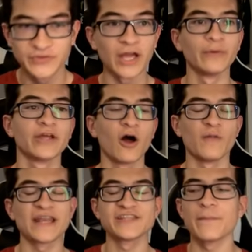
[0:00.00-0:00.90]
But there we go.
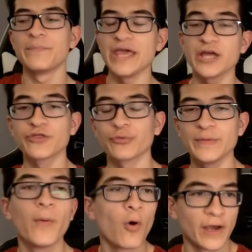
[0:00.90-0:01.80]
That is a big
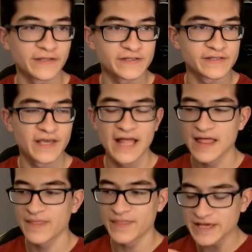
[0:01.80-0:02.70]
three points.
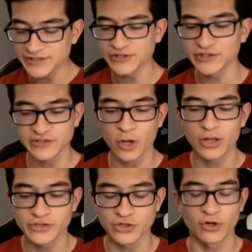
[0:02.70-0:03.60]
This is the start of the